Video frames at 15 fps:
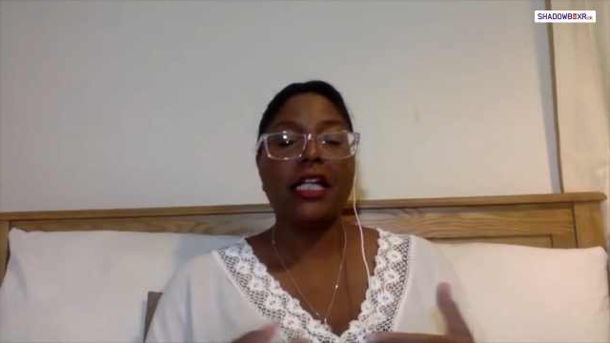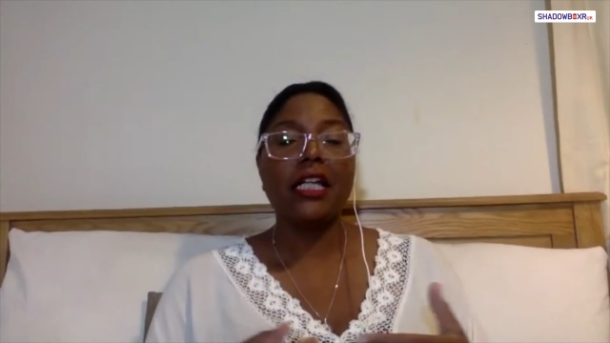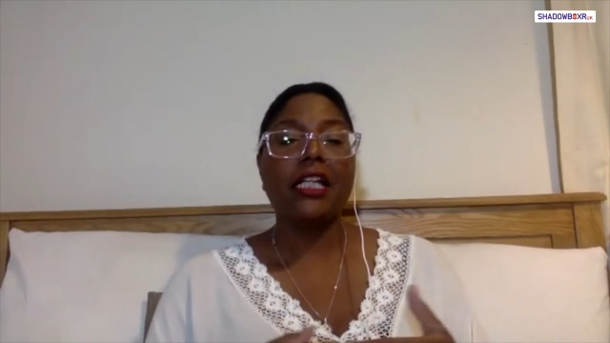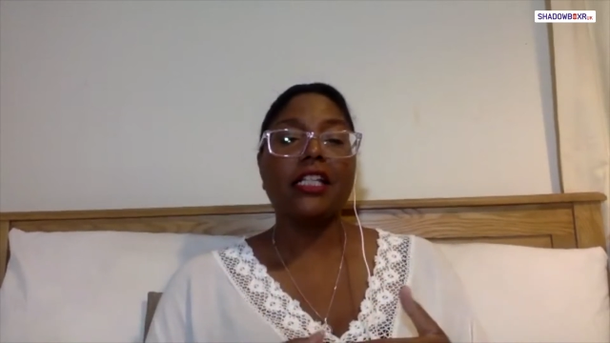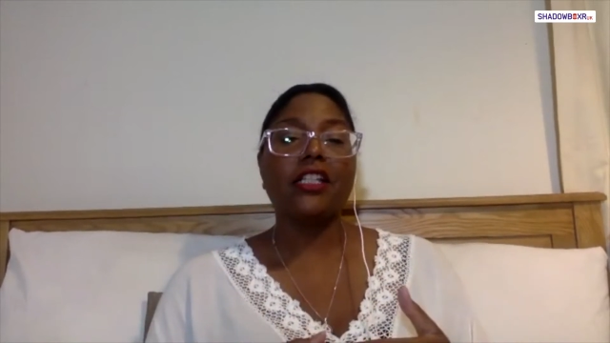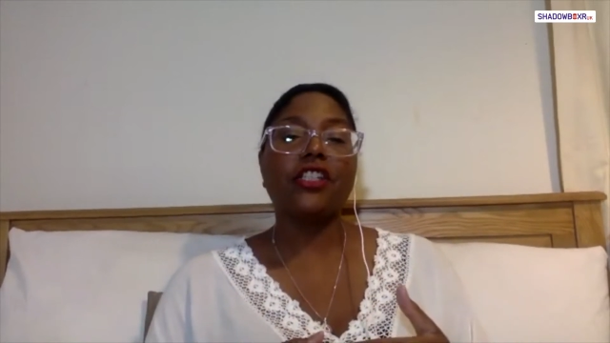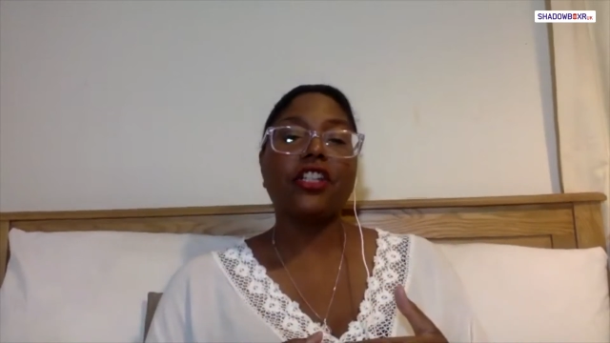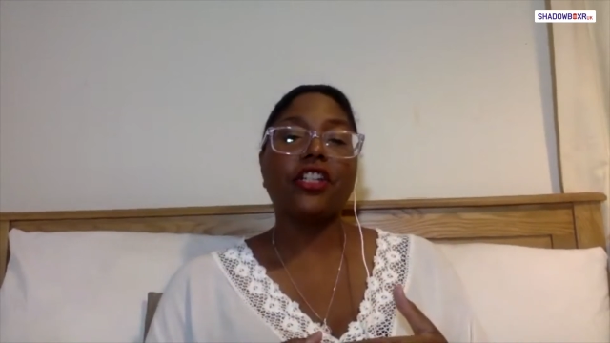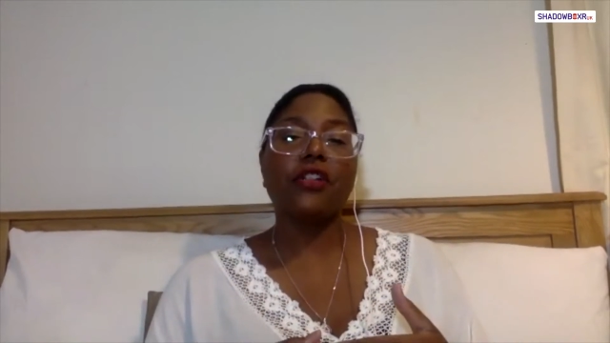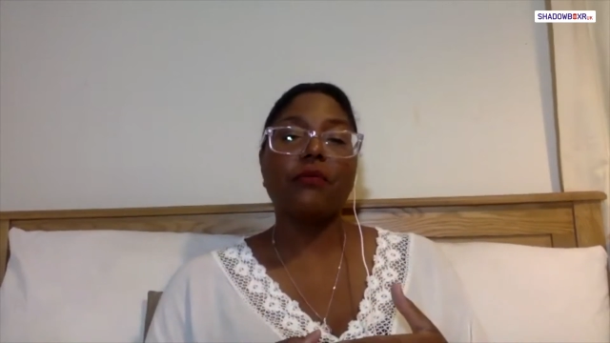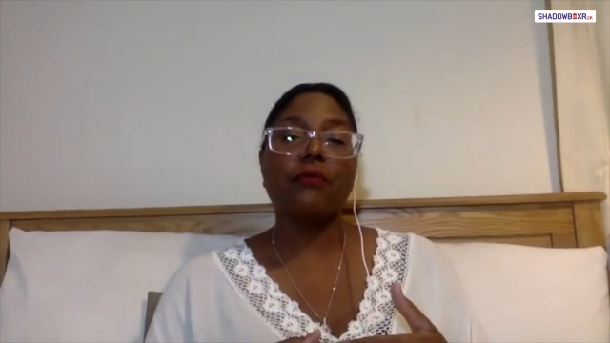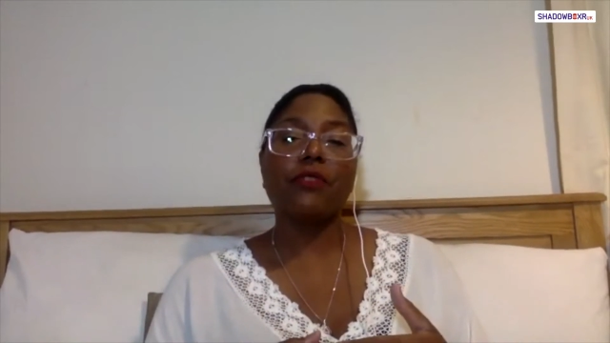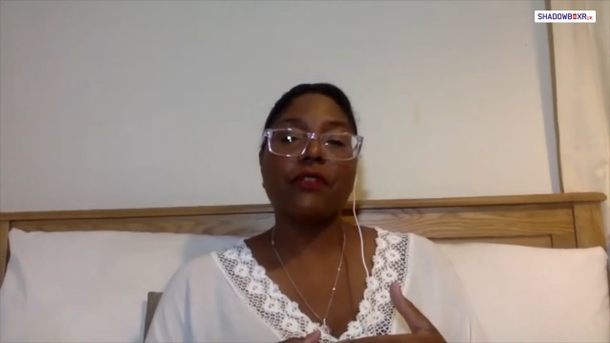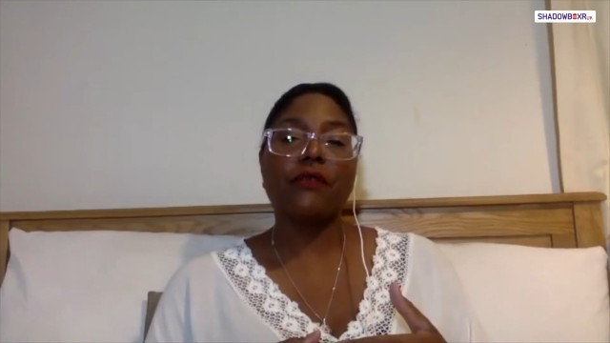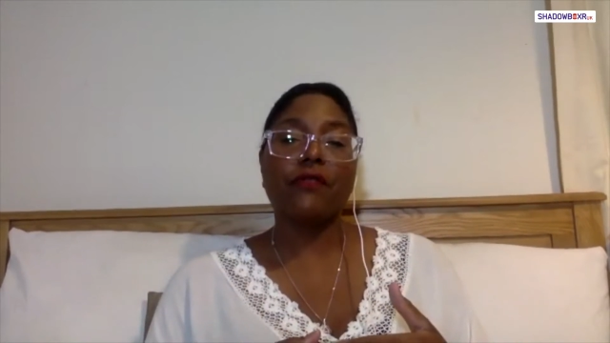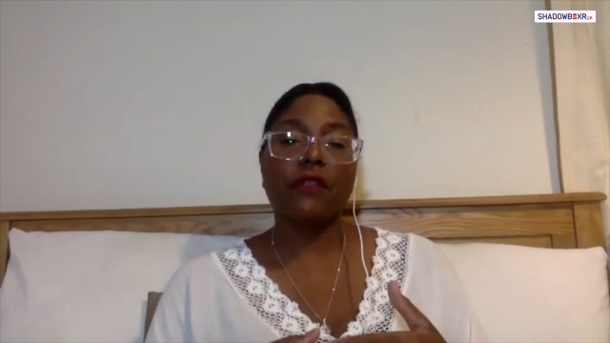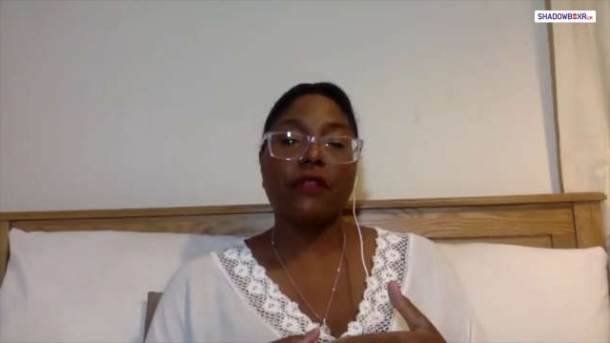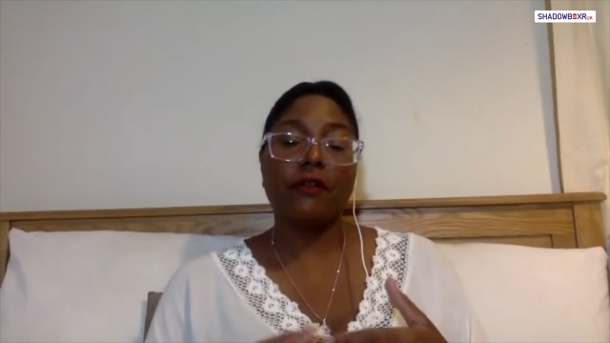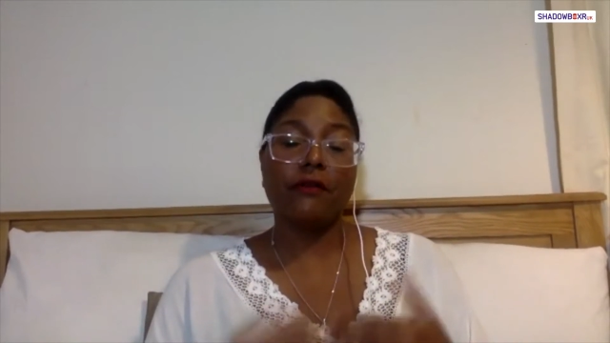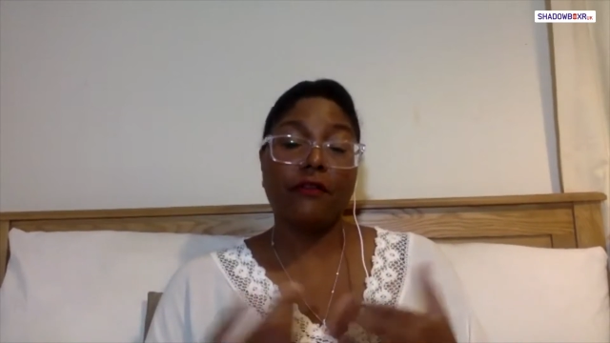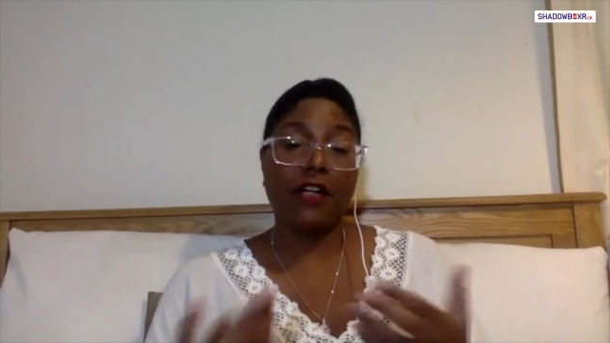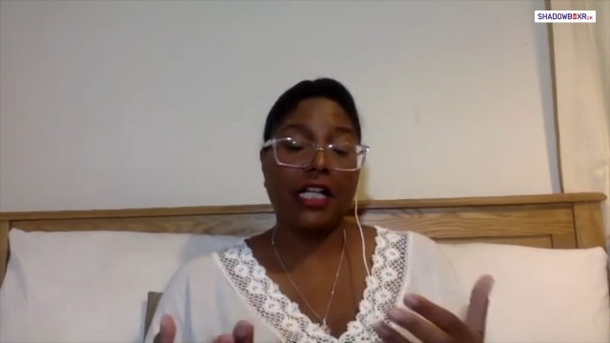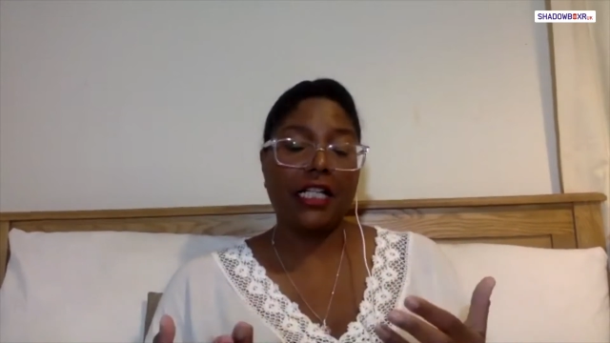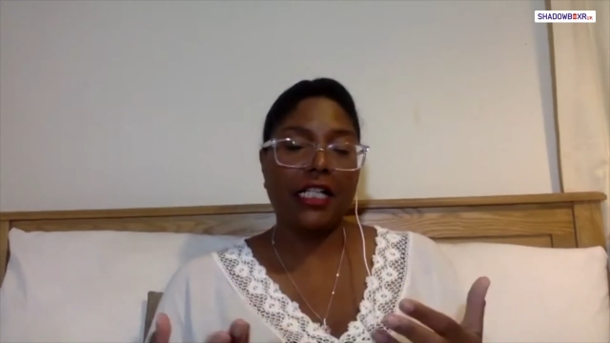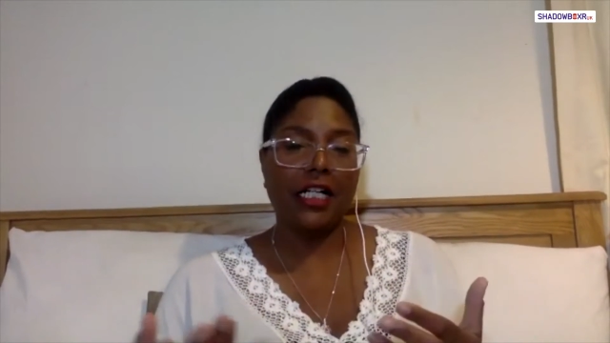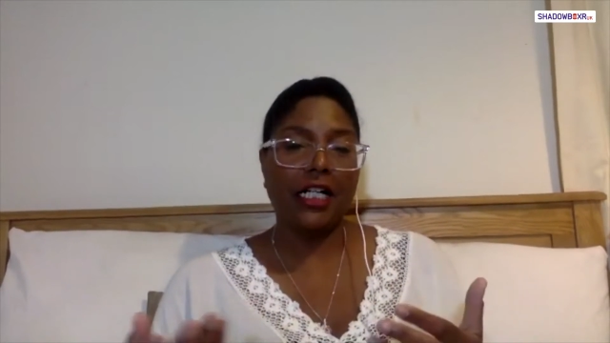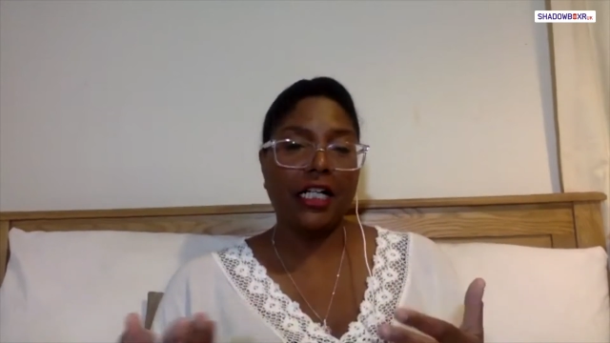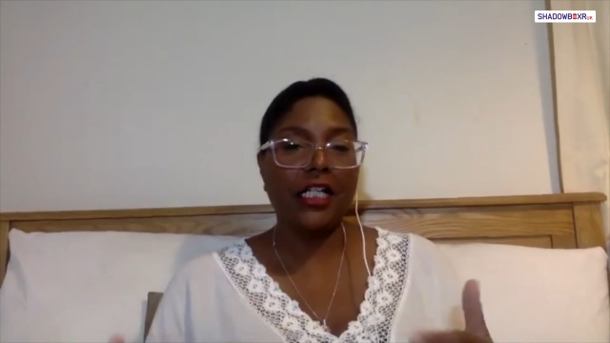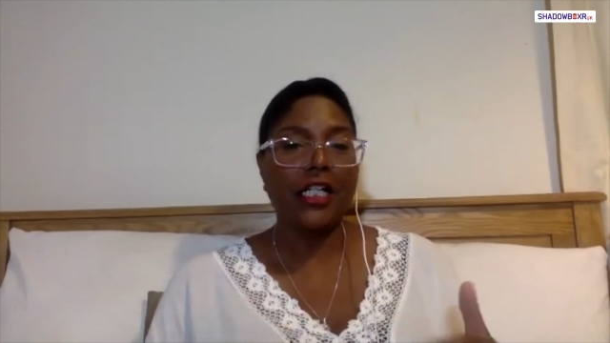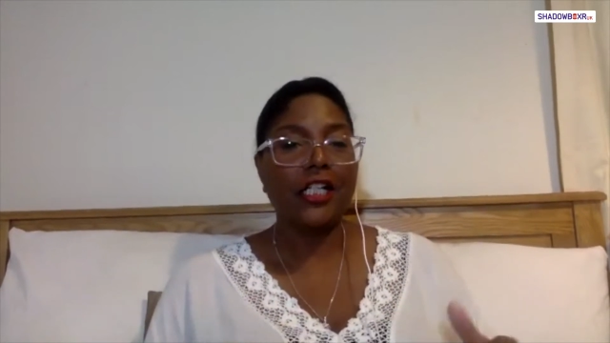in terms of the fight night.